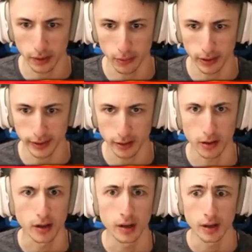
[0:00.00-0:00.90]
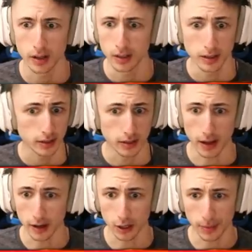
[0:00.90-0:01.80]
they were right here.
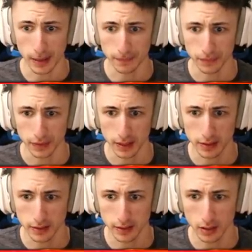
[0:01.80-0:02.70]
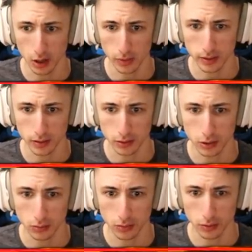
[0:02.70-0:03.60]
I don't know, man. These these hallways, they're
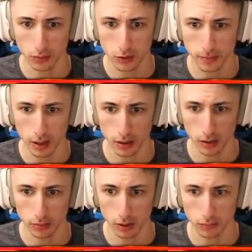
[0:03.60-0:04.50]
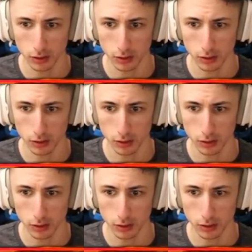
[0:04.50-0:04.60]
too they're too small. Oh, nope,